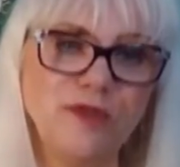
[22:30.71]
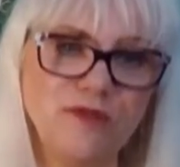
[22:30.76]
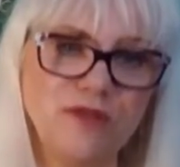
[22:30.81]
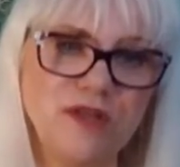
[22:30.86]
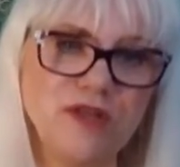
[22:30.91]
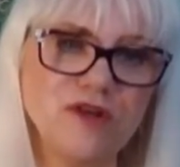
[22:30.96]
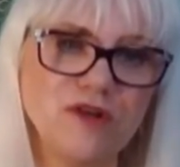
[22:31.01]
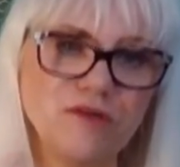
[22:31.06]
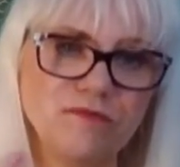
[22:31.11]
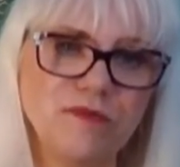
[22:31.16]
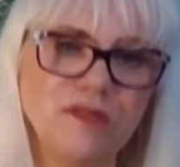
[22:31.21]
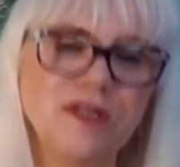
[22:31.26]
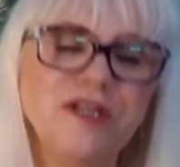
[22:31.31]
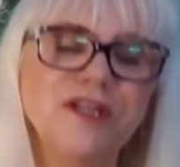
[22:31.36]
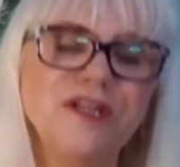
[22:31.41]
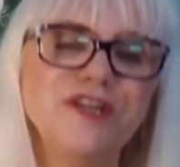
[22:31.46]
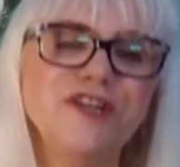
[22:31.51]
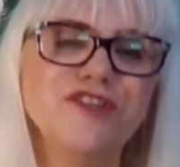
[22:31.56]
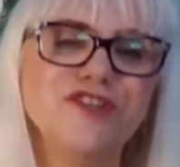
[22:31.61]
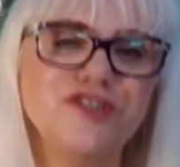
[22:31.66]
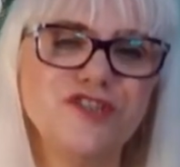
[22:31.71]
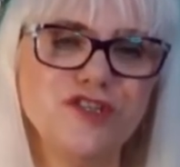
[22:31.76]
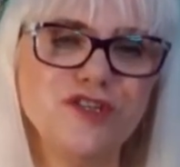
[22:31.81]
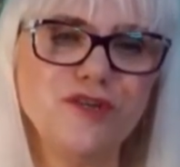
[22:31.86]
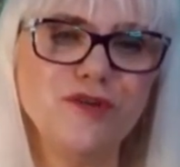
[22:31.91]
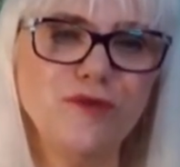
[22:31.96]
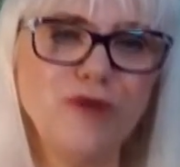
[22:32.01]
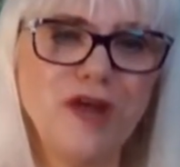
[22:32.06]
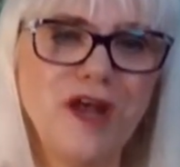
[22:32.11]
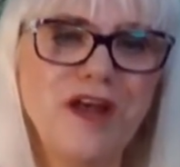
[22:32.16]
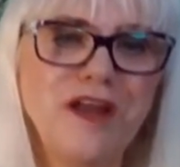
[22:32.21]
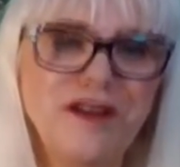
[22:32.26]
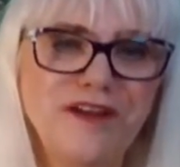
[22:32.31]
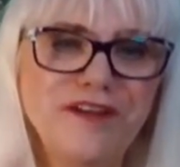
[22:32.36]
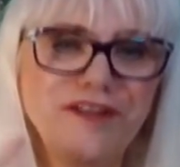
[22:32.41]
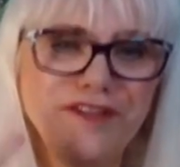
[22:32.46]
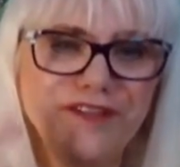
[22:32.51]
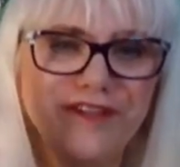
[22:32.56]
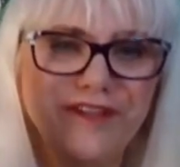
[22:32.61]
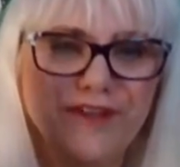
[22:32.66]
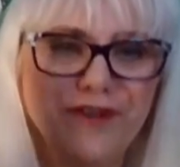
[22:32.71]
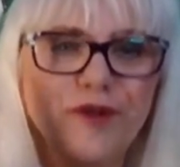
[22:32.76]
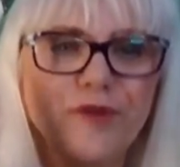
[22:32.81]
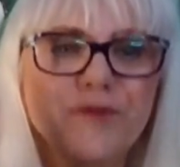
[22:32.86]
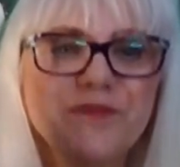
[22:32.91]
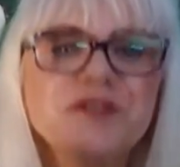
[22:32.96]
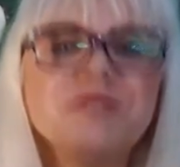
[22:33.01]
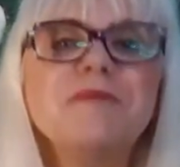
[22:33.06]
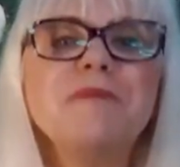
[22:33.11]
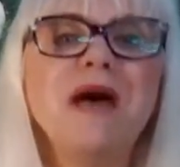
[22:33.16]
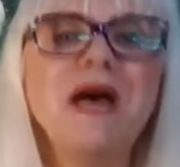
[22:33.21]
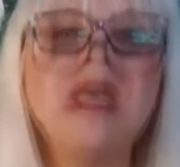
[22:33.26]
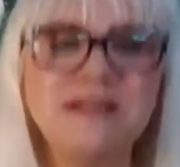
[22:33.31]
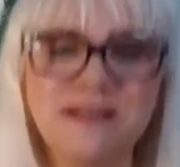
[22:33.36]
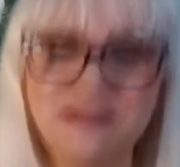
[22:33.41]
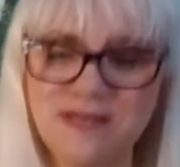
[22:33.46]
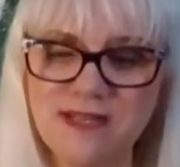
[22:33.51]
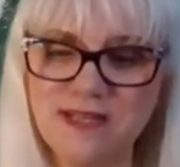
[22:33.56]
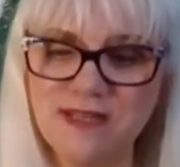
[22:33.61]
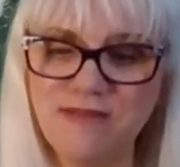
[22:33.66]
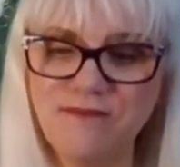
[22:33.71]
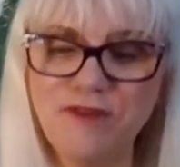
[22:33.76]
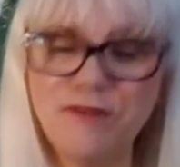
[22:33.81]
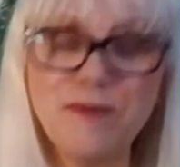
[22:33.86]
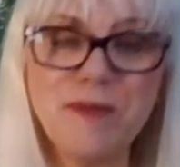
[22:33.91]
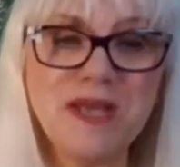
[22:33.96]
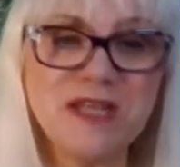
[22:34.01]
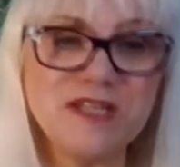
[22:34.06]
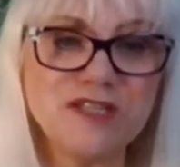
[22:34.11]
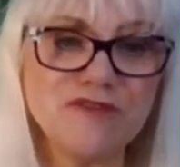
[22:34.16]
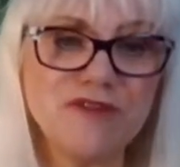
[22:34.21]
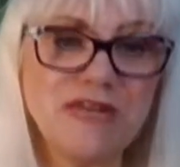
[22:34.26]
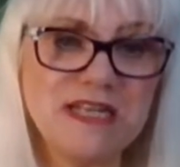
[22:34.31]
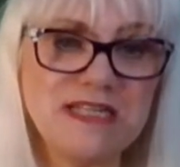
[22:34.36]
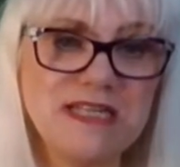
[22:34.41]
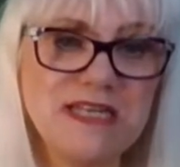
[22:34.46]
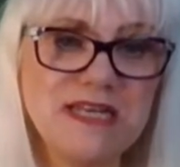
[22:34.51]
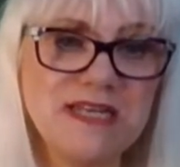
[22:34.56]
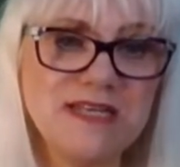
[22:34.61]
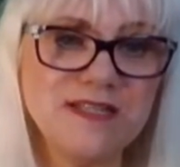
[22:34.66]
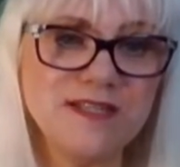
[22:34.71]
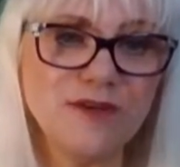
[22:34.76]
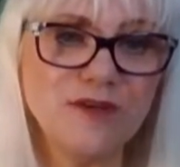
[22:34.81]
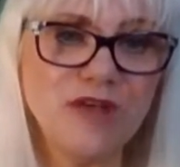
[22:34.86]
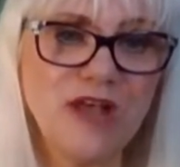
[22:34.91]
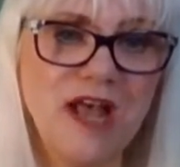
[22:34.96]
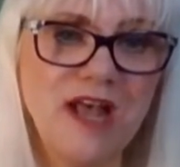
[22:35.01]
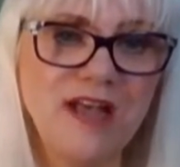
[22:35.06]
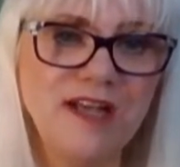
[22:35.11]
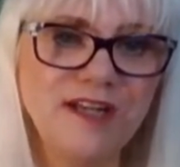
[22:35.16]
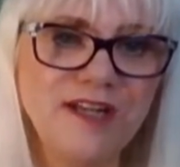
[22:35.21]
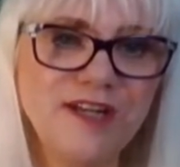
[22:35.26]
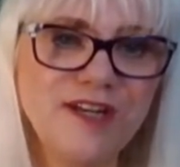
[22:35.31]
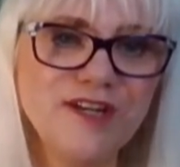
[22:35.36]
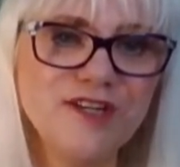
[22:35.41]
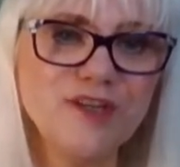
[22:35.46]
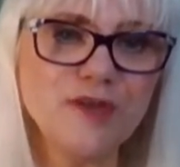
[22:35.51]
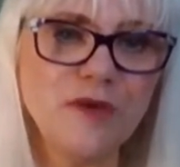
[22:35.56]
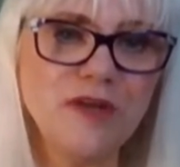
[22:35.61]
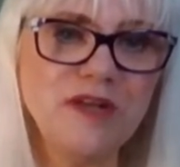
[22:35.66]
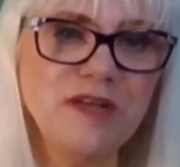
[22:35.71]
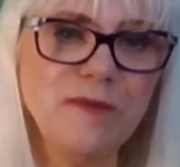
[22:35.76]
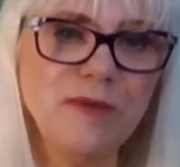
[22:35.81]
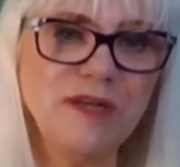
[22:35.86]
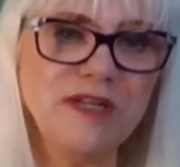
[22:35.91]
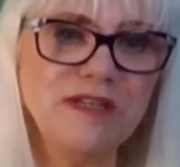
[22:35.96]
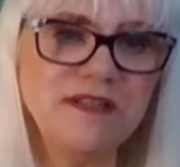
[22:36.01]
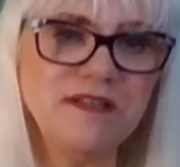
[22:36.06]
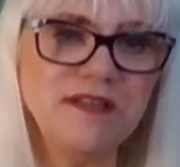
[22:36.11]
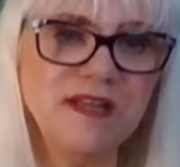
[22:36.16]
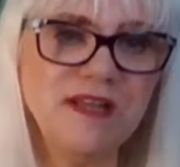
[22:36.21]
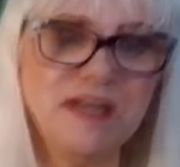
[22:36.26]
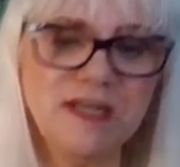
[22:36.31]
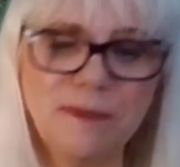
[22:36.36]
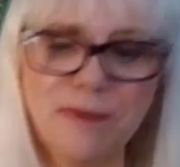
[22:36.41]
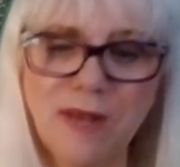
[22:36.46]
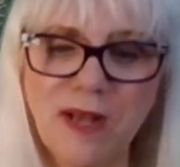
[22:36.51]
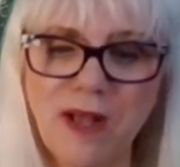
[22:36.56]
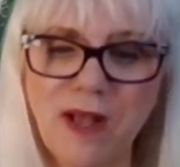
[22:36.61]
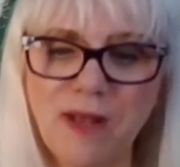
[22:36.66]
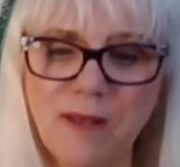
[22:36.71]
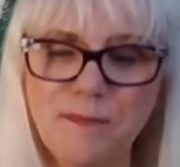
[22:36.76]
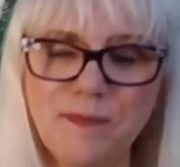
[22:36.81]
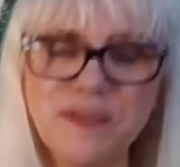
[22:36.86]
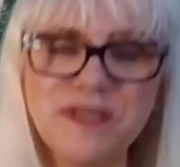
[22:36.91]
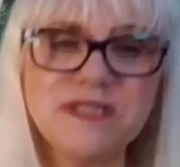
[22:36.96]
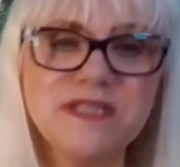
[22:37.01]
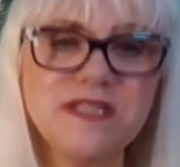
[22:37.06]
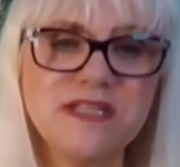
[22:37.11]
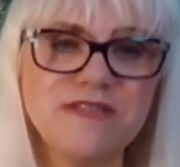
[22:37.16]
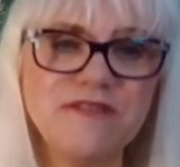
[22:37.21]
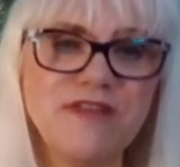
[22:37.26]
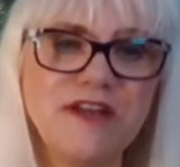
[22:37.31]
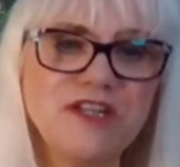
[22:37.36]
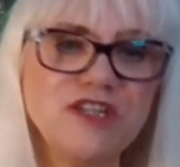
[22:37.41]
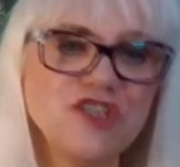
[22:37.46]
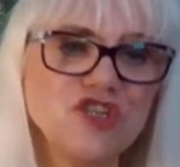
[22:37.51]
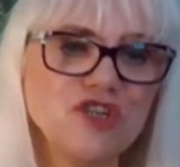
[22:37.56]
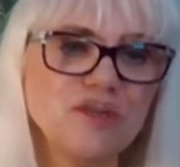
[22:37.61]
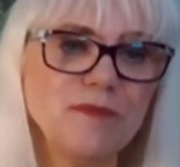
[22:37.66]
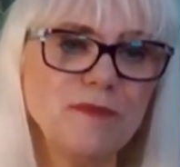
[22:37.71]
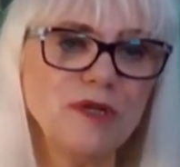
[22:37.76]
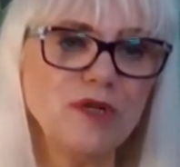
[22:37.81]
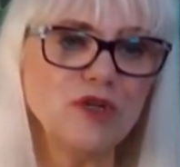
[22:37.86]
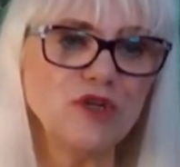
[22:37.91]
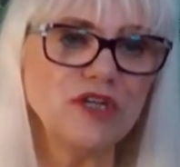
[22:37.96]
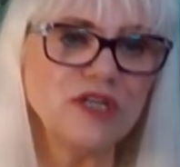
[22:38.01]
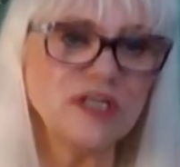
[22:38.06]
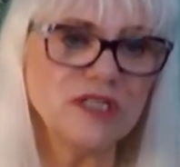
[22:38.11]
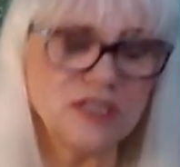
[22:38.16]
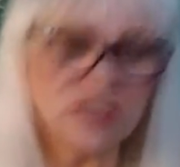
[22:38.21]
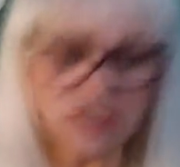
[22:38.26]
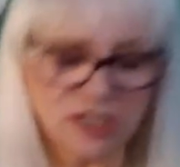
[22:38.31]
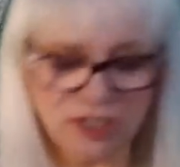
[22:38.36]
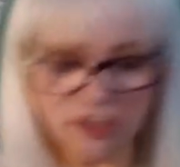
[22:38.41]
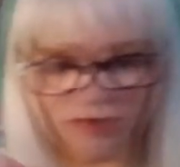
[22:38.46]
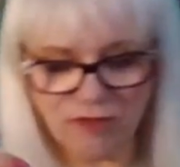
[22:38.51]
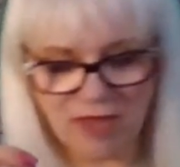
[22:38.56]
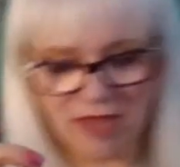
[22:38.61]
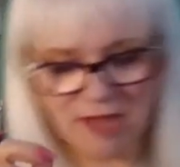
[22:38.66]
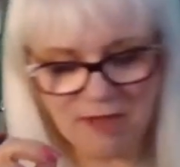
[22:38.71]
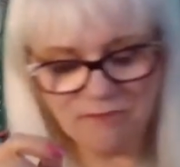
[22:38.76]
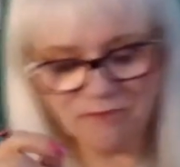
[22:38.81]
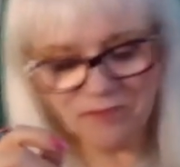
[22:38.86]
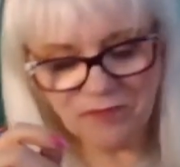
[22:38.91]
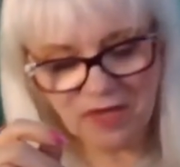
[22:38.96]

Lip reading: They come to mind, and they give you better ideas. Okay, so anybody thinking about a business venture should be looking to do that.